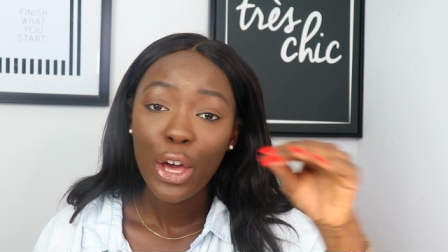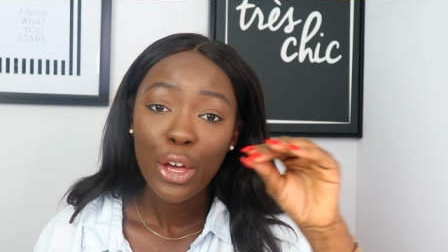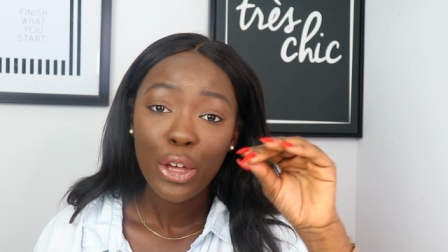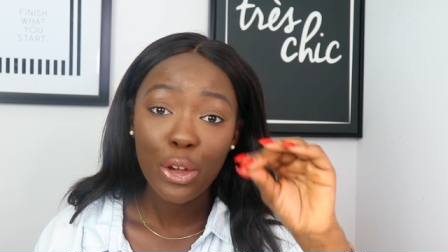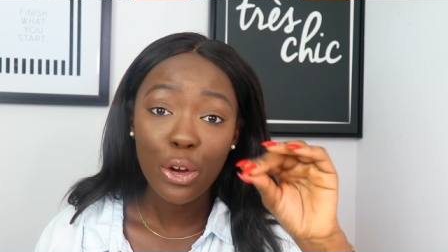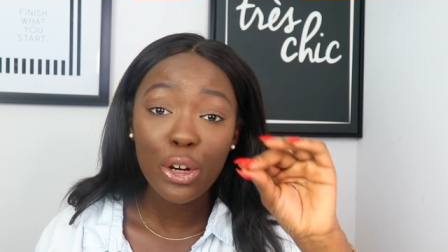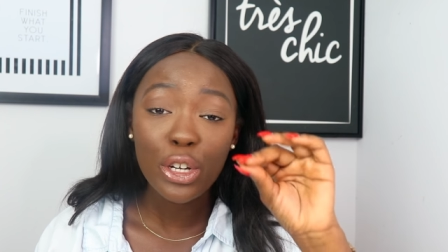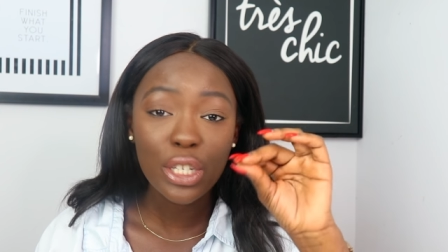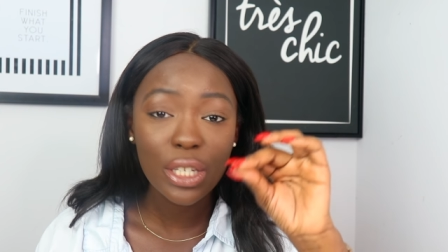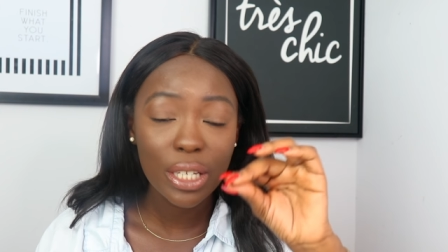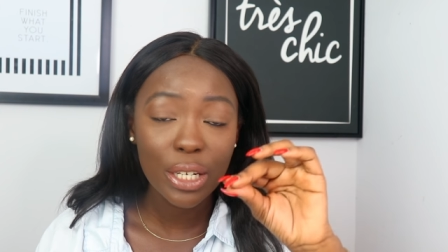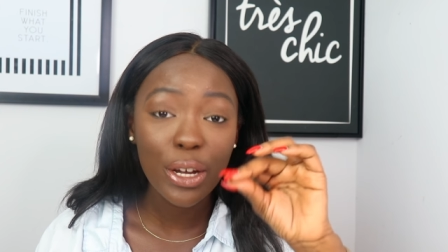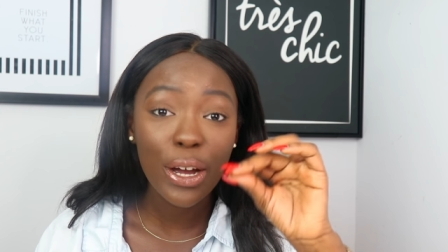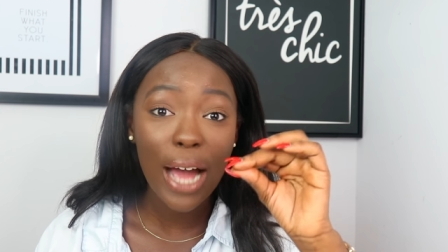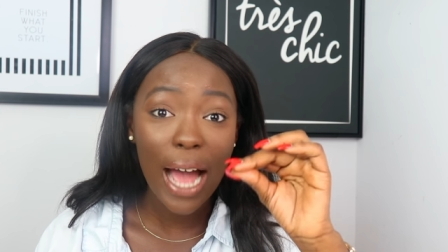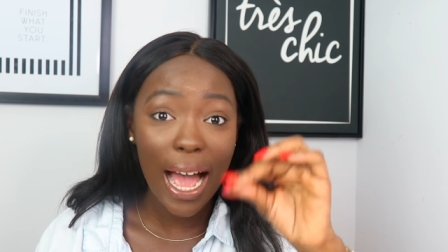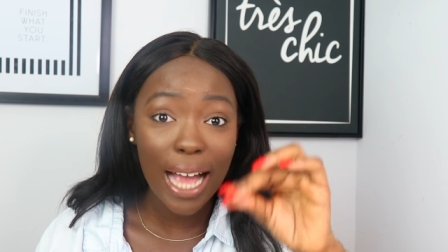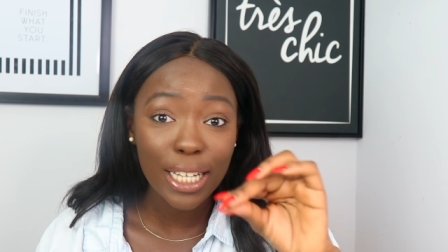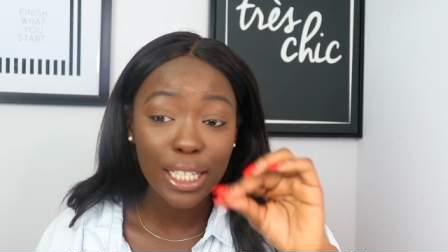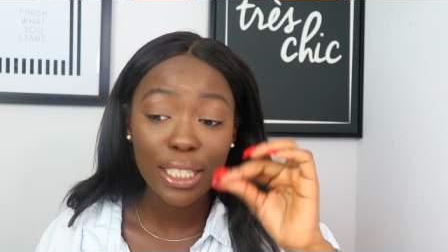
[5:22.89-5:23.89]
you're
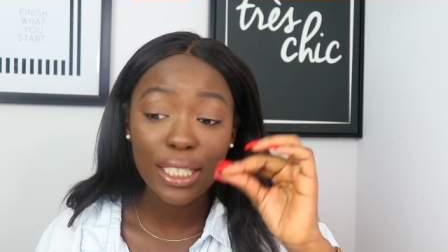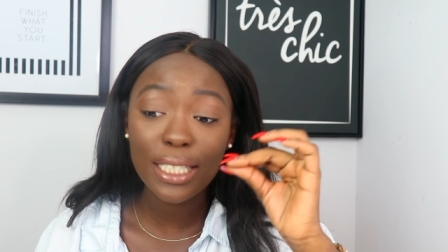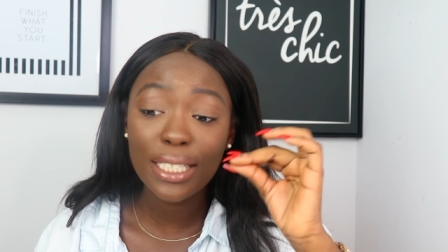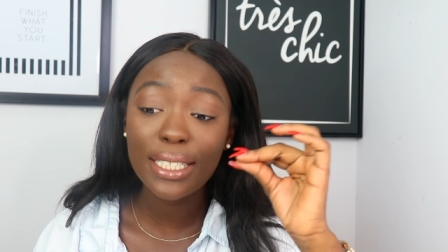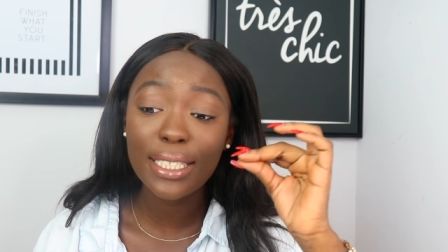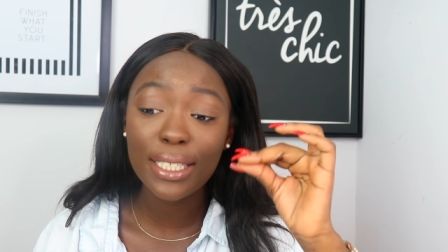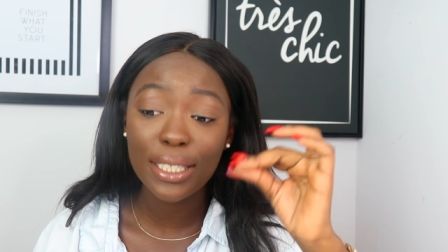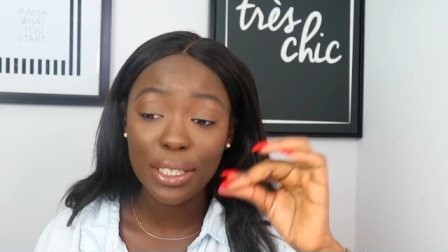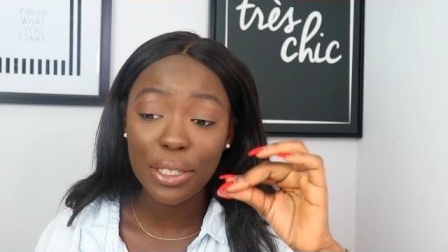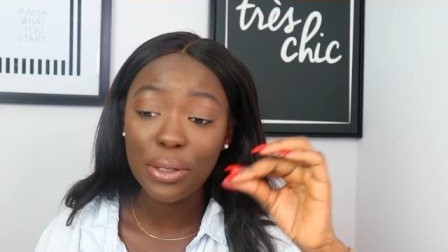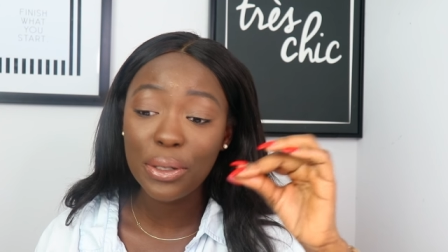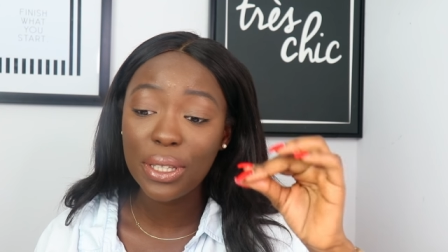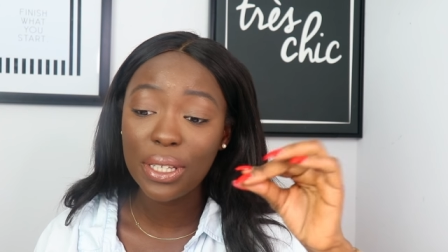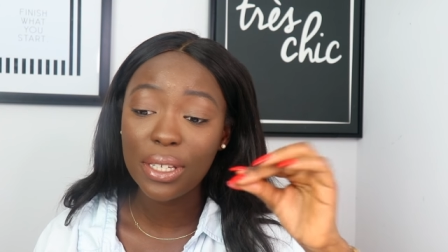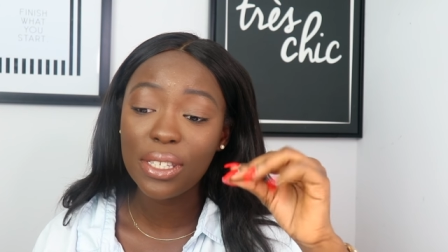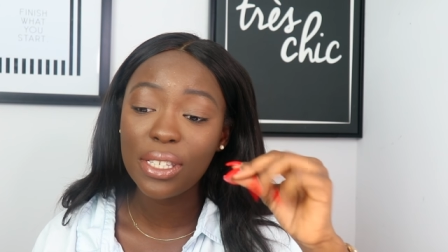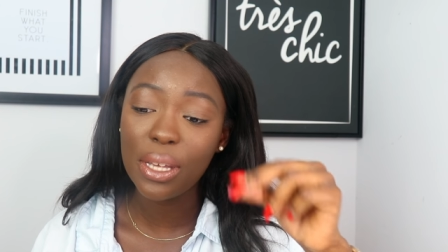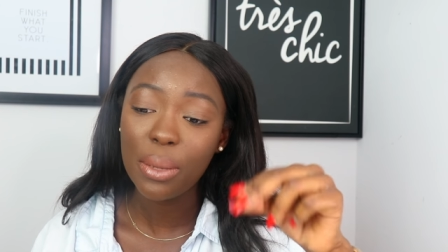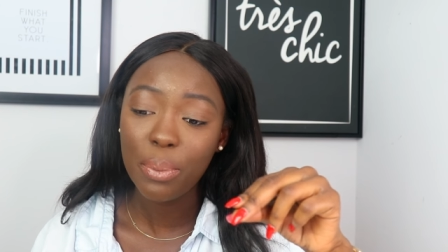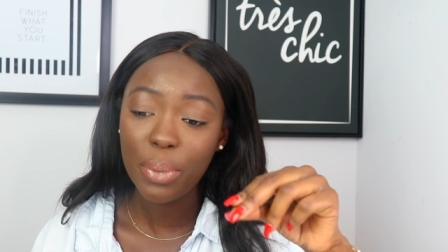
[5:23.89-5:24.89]
actually still the
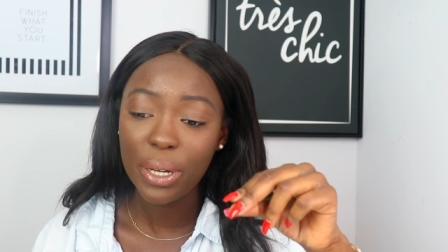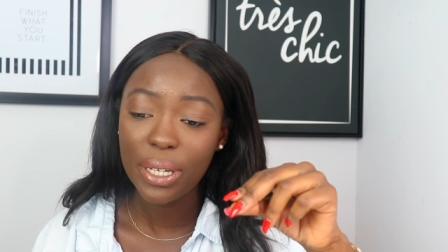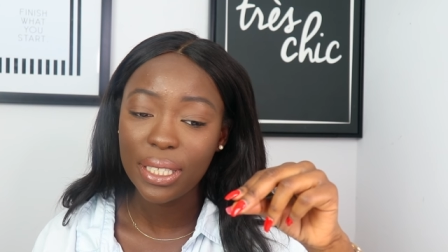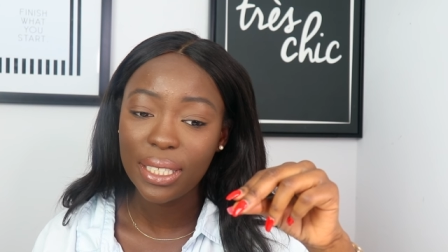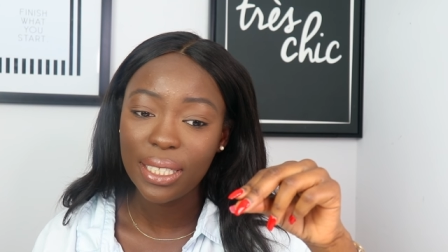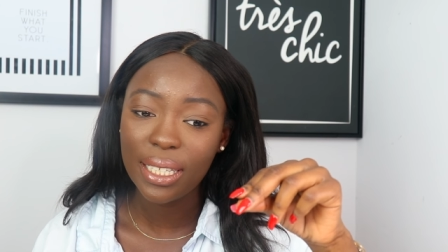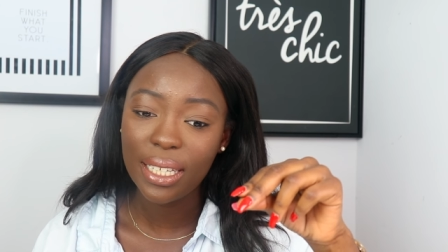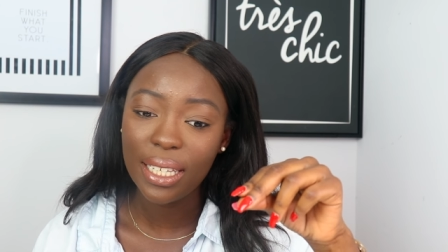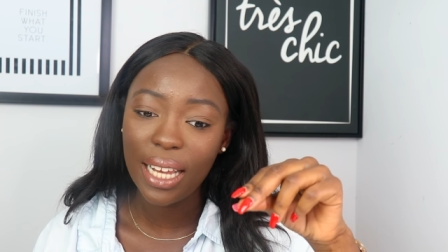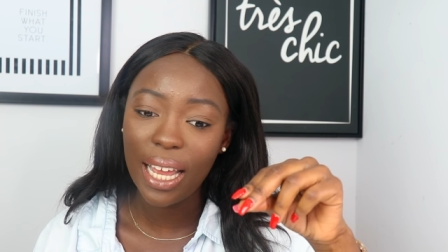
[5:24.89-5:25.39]
same person.